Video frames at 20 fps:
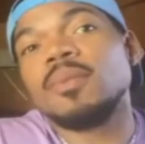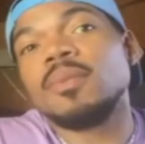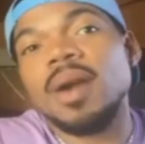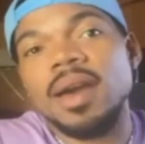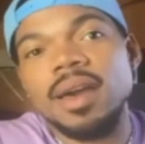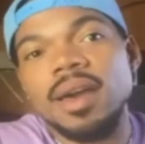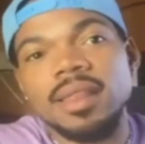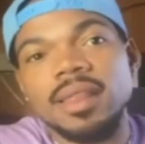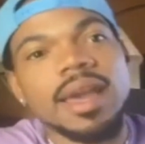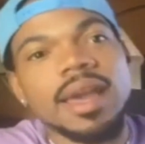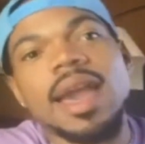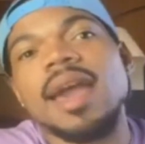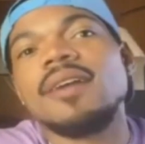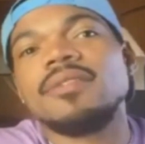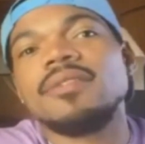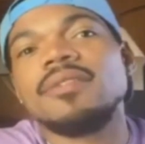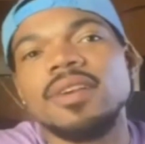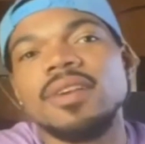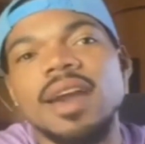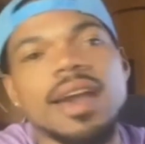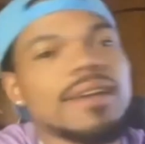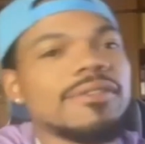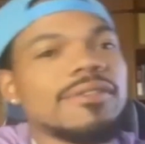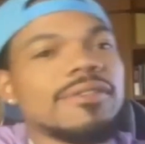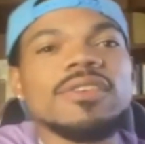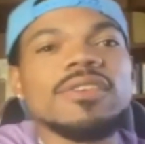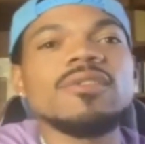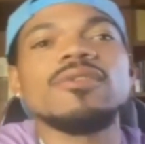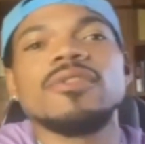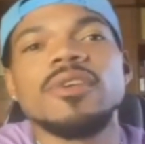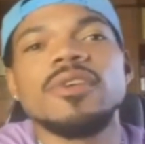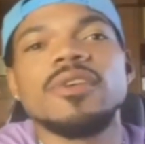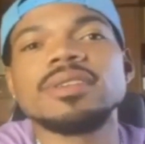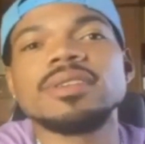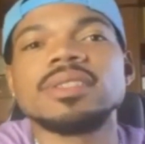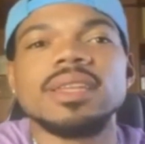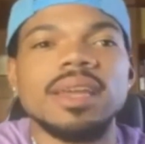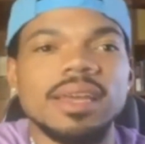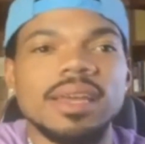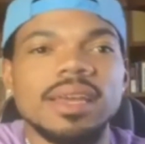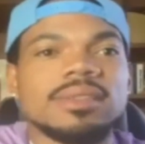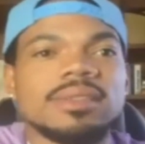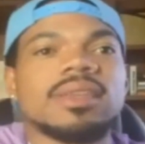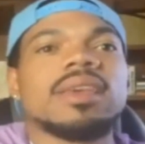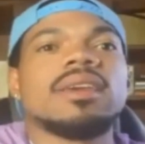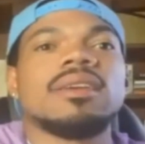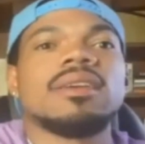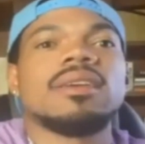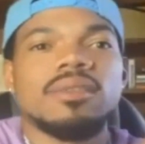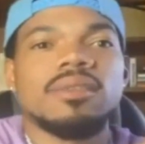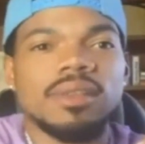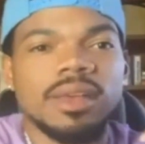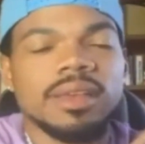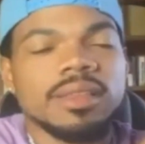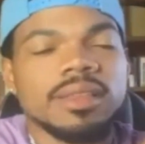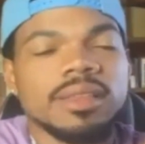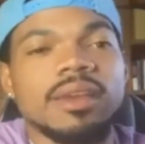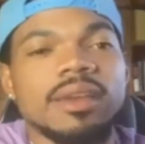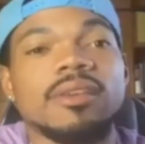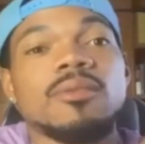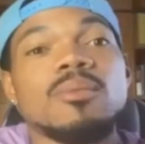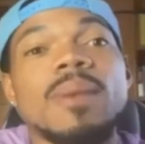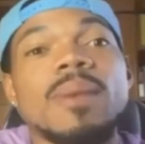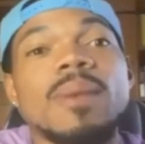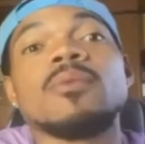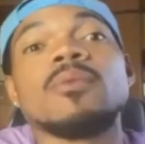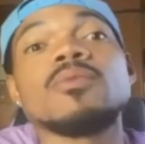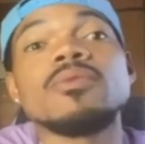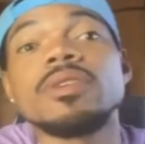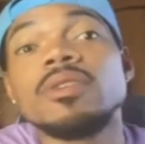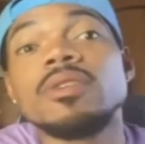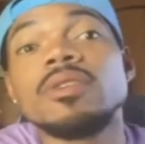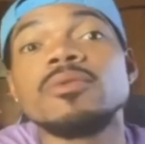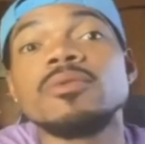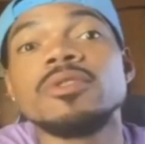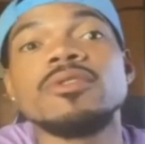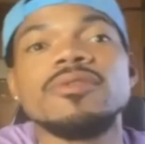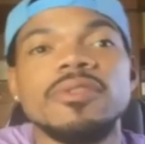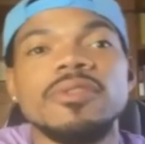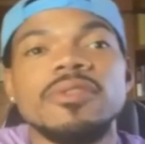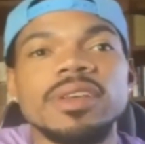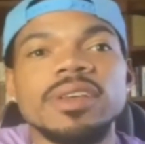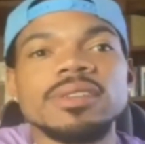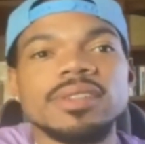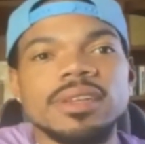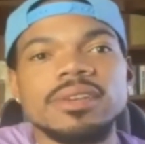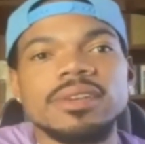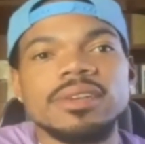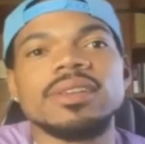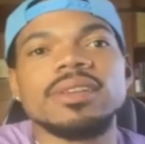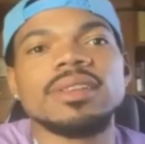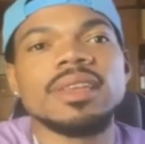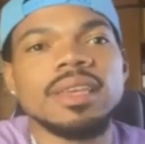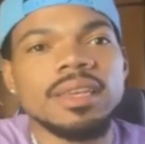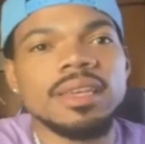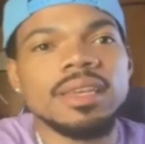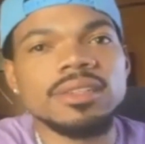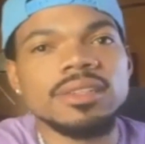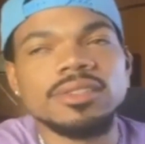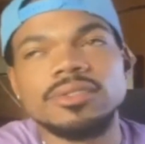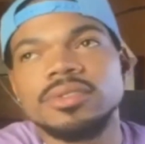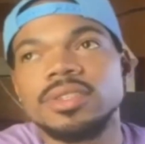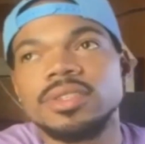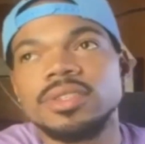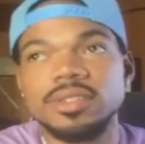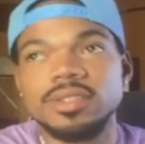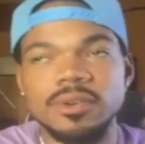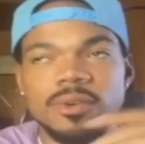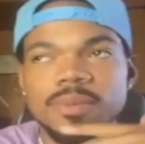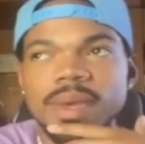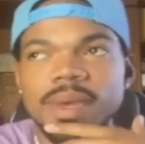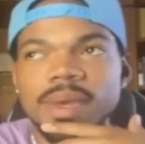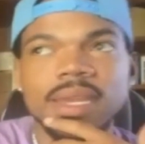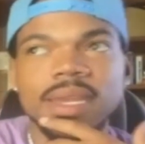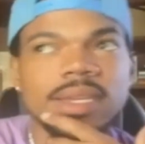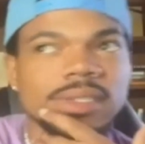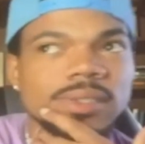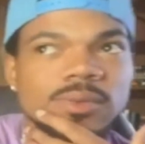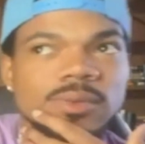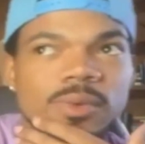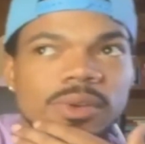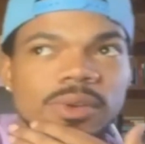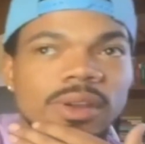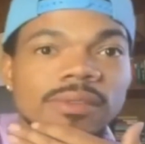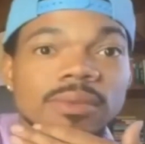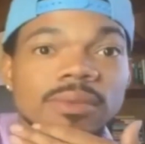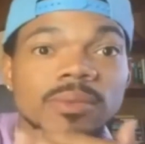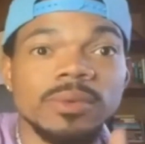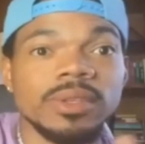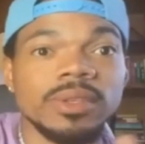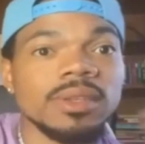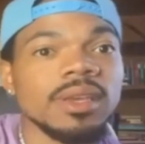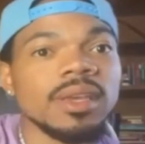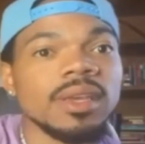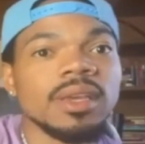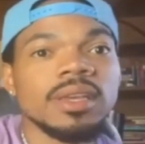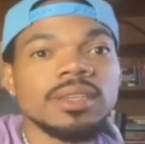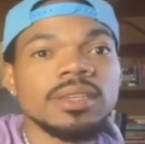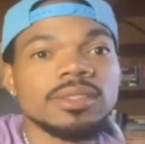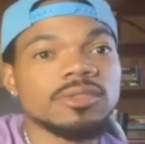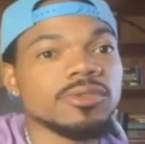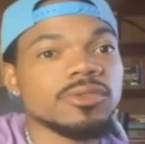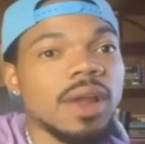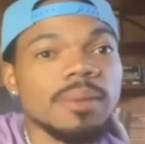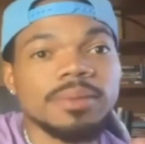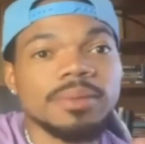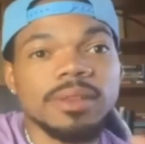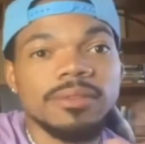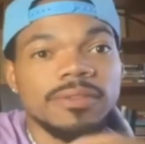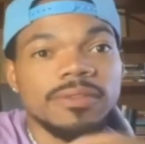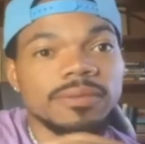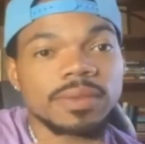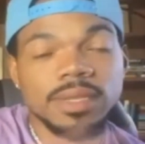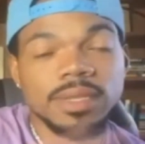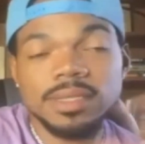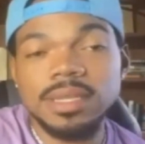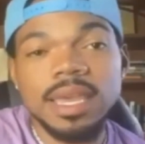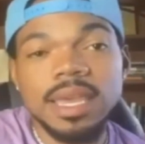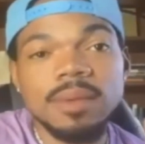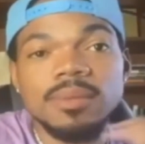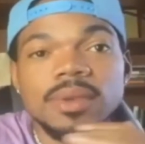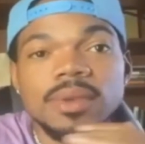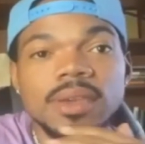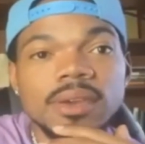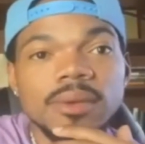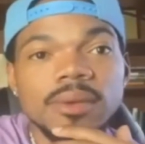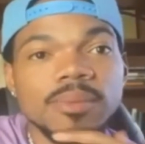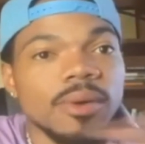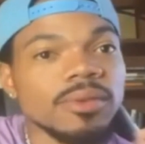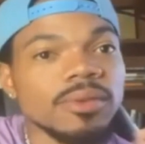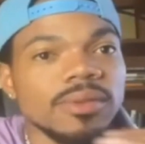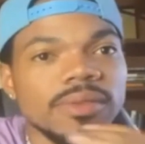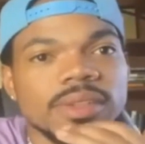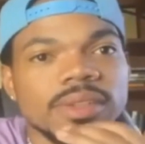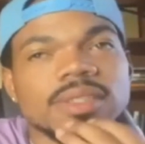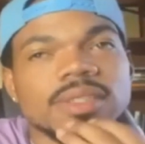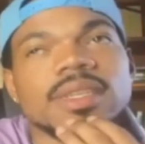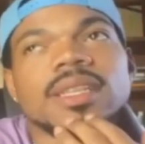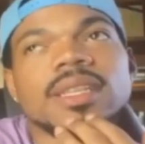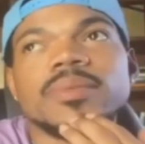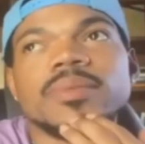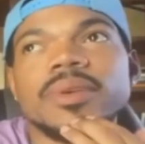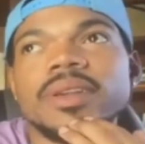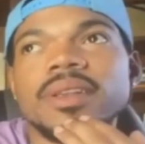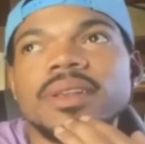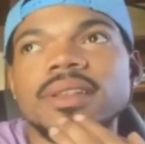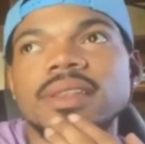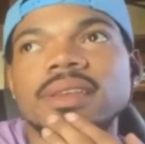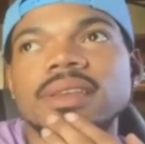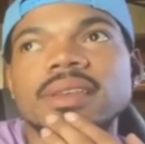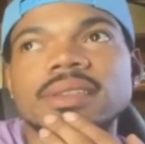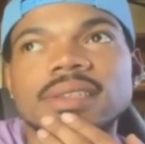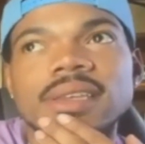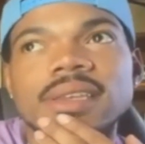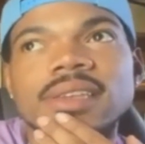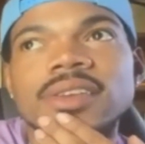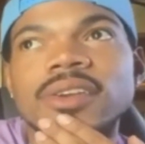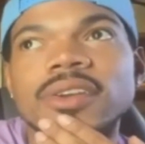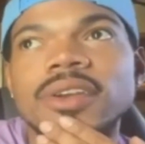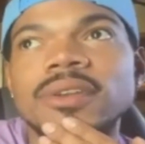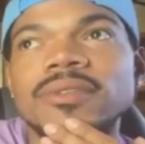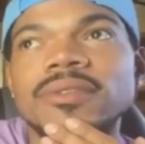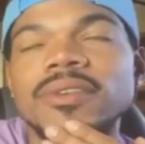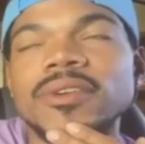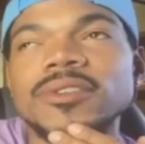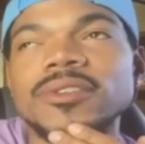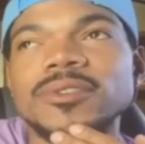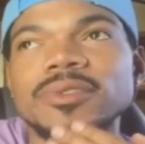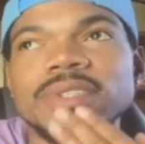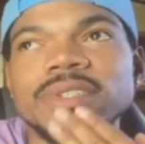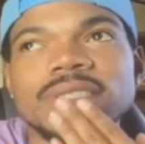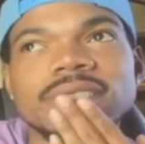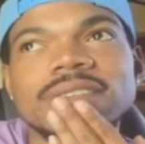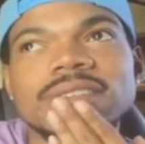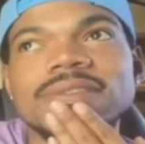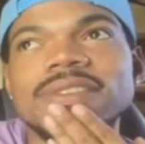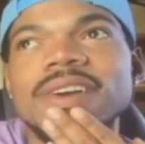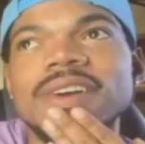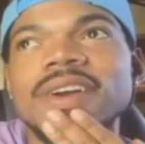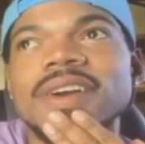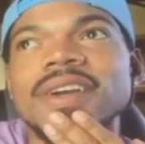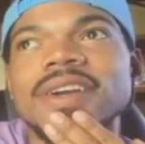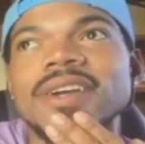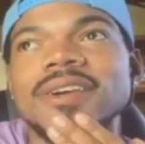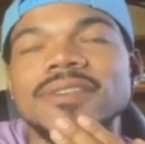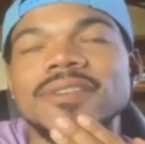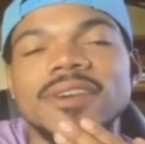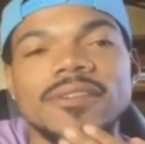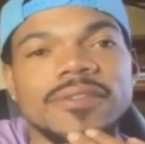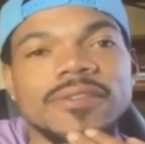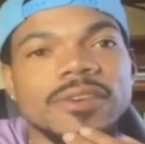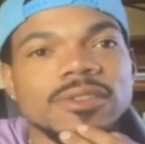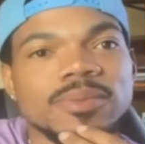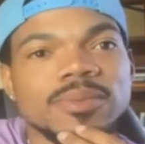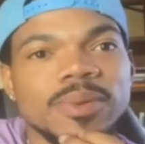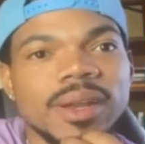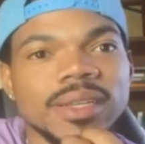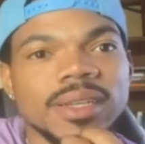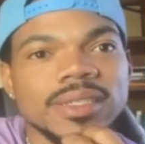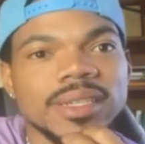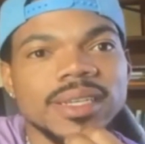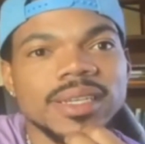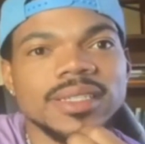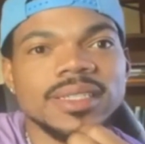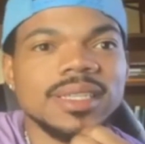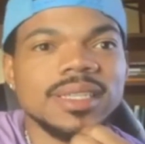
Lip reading: my, like, I have a few friends that I say like that are my real friends that are in the industry, and Joey Badass is one of them. We dropped the same year. Both of us celebrated the 10-year anniversaries of our first projects.